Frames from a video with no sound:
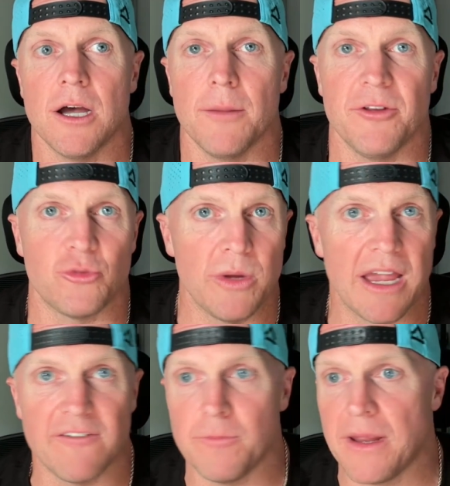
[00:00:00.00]
because we
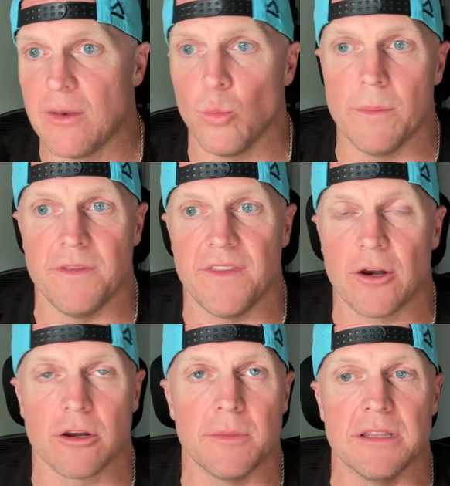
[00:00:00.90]
have men and women that are
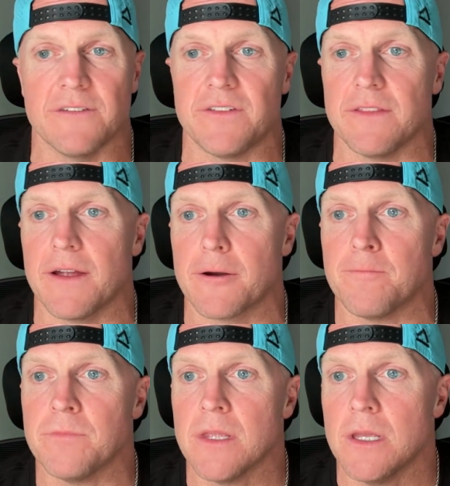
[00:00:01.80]
going to be lifting there.
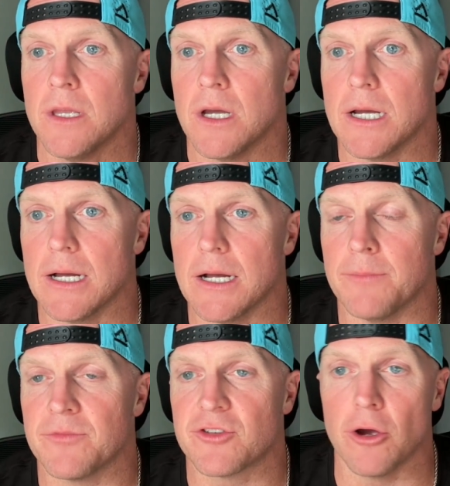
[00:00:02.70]

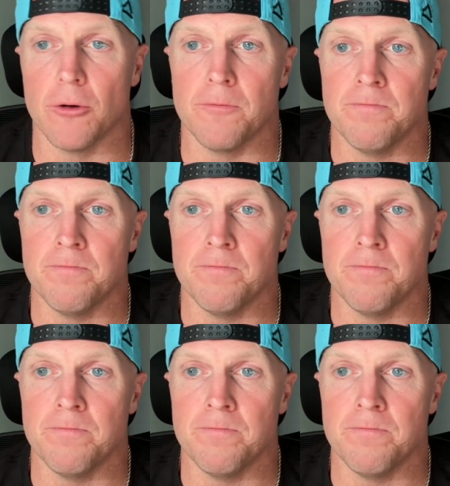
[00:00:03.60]
So